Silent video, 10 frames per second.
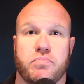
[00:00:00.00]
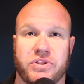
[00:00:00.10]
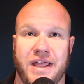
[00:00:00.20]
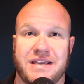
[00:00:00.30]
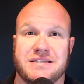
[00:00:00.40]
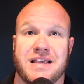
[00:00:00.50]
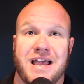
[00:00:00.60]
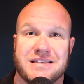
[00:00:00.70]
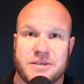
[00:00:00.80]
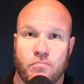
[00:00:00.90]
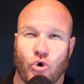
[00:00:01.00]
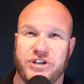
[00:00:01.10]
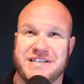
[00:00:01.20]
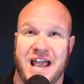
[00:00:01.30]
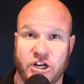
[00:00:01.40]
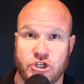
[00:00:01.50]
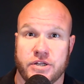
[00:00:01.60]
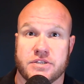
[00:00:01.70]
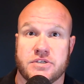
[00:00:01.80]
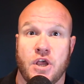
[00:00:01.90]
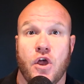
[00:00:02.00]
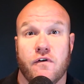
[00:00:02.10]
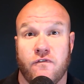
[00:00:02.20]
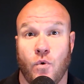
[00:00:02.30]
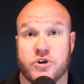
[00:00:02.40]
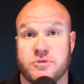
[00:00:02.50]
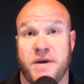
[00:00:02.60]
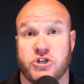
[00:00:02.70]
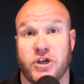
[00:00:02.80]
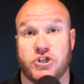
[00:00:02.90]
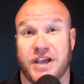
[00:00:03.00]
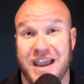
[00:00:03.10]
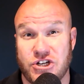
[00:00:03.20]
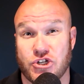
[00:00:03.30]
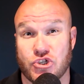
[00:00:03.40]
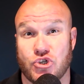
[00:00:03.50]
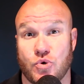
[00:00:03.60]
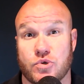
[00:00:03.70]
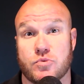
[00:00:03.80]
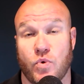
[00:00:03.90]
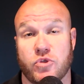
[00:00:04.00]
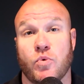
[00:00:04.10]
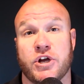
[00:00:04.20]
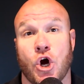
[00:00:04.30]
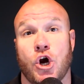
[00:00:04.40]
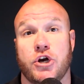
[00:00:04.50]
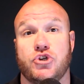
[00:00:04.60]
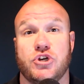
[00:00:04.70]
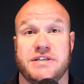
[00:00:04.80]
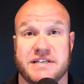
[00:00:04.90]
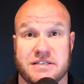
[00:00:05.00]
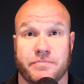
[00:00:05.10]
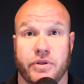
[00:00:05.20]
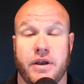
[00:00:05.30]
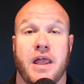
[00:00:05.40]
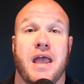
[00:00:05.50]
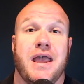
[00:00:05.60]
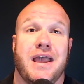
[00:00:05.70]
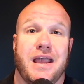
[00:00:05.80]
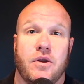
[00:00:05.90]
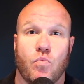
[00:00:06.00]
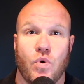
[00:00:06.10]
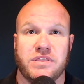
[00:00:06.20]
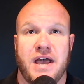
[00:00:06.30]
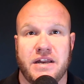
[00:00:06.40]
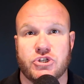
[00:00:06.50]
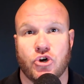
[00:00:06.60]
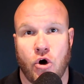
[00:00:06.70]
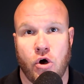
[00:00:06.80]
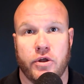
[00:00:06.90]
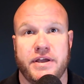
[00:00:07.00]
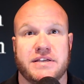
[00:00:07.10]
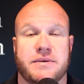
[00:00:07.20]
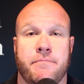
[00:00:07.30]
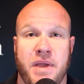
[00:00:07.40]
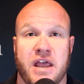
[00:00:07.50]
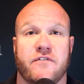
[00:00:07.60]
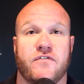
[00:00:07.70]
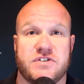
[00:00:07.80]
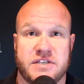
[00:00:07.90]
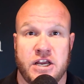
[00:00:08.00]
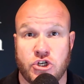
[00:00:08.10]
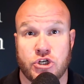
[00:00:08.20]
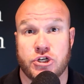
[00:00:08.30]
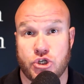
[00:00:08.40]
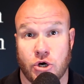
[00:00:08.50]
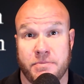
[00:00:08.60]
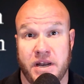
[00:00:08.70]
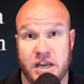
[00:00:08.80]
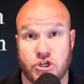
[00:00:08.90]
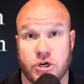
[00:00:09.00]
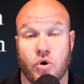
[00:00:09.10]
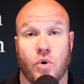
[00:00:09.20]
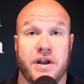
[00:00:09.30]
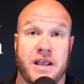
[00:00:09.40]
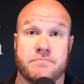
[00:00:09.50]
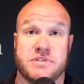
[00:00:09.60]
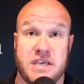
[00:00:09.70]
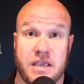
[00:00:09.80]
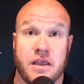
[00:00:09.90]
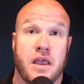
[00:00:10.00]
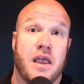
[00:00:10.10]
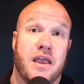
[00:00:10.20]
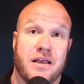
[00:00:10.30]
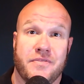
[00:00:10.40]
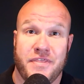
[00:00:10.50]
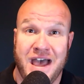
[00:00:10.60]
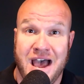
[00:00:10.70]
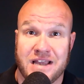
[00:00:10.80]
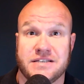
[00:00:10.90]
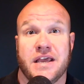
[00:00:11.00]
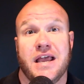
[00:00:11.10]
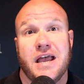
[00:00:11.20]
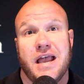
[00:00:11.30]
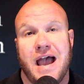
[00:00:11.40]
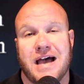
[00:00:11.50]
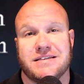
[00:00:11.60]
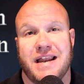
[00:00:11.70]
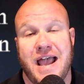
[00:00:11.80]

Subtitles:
place some protections for special education students with regard to discipline. And what that is called is a manifestation determination, or an MD. And that has an